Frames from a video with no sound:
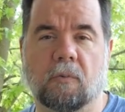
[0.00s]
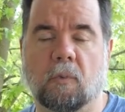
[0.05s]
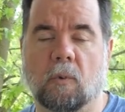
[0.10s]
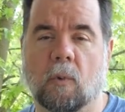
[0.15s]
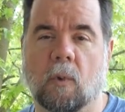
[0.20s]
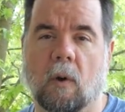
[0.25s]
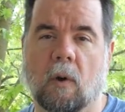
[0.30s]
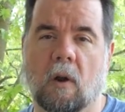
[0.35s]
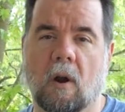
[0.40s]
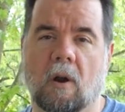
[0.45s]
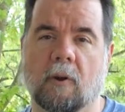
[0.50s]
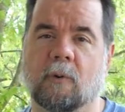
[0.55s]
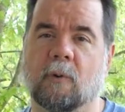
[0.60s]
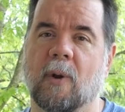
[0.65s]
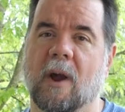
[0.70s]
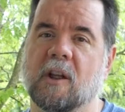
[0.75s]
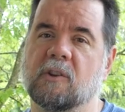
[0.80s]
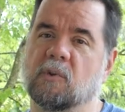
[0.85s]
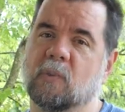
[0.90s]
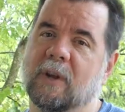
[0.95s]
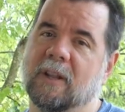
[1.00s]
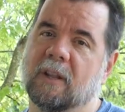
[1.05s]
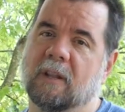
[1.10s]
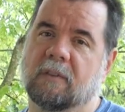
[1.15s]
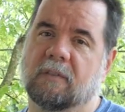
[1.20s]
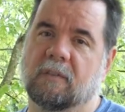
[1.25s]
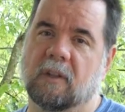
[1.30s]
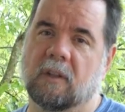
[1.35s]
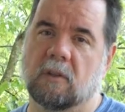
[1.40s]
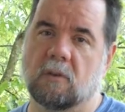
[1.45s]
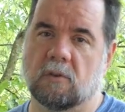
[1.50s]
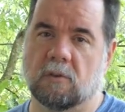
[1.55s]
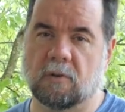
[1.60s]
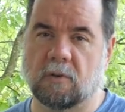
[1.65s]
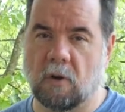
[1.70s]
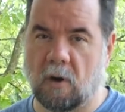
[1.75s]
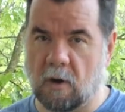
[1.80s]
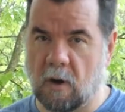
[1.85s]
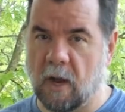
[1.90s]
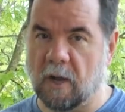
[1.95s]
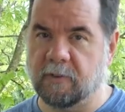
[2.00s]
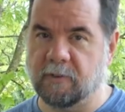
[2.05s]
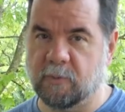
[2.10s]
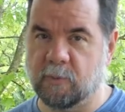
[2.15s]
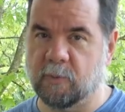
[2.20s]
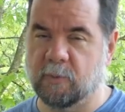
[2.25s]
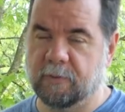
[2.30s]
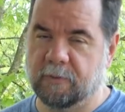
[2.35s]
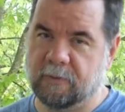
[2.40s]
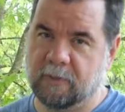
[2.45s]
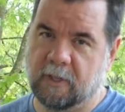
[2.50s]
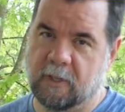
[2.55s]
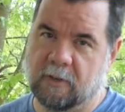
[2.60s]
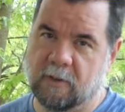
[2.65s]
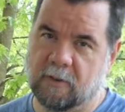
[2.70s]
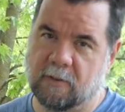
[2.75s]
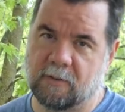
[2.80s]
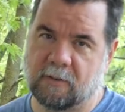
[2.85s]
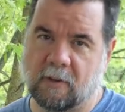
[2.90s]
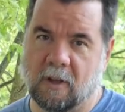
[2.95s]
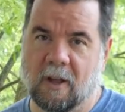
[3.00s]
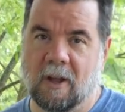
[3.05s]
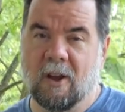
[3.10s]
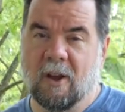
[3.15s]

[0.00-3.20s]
for our graduating seniors, our high school seniors.